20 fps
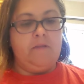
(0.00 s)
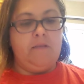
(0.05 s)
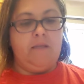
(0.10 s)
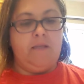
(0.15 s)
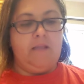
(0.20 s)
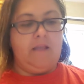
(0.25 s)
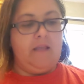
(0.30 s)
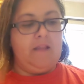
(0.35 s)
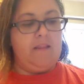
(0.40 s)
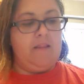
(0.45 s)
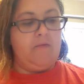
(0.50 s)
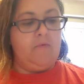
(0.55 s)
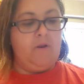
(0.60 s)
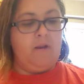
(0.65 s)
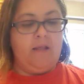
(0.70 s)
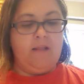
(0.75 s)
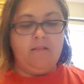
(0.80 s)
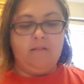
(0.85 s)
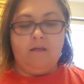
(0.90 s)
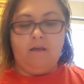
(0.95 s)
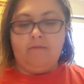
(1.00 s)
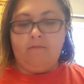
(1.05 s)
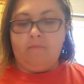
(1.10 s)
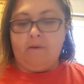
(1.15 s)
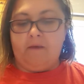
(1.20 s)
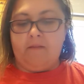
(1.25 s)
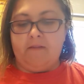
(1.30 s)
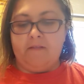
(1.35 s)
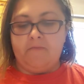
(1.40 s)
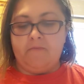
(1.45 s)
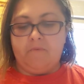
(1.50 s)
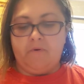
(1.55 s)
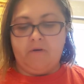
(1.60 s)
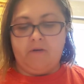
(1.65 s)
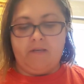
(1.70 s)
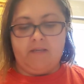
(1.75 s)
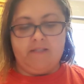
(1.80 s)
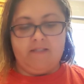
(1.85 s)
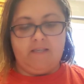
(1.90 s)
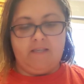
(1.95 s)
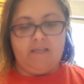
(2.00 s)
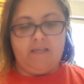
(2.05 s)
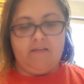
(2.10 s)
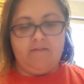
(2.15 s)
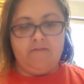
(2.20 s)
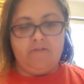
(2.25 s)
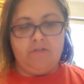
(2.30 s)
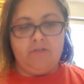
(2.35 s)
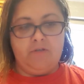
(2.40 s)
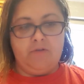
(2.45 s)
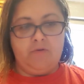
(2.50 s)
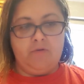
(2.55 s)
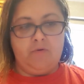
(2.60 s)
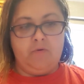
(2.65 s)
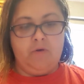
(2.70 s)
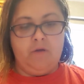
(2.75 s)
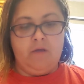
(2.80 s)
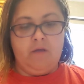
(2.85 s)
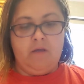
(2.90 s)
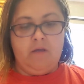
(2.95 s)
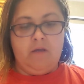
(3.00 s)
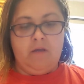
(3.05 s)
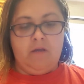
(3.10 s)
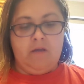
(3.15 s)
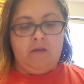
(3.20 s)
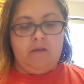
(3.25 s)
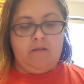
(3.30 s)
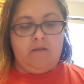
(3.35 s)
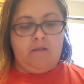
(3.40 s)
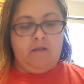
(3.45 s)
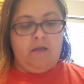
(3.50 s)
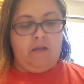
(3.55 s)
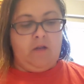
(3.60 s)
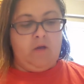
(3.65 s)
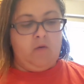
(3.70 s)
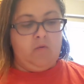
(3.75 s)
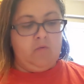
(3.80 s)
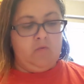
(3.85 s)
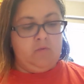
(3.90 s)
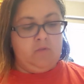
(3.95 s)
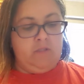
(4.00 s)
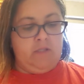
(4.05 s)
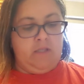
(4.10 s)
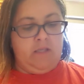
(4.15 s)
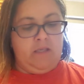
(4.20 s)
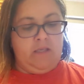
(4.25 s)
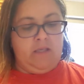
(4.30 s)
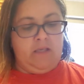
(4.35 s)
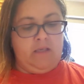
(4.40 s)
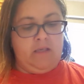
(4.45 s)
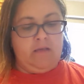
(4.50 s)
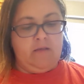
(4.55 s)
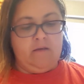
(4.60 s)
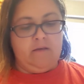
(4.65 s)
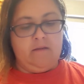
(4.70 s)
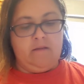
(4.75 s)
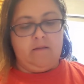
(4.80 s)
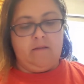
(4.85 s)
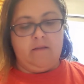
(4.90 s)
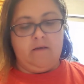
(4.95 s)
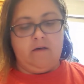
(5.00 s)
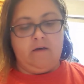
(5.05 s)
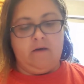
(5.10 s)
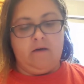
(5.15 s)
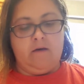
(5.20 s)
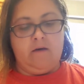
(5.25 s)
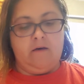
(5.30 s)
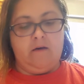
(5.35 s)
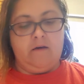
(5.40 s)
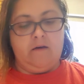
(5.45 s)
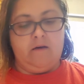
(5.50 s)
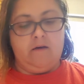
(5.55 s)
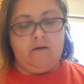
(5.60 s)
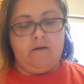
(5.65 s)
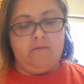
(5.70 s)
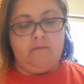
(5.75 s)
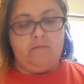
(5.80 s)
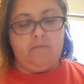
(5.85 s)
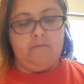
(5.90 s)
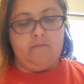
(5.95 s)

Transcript: some neat, and what I love about this book is it gives you not only the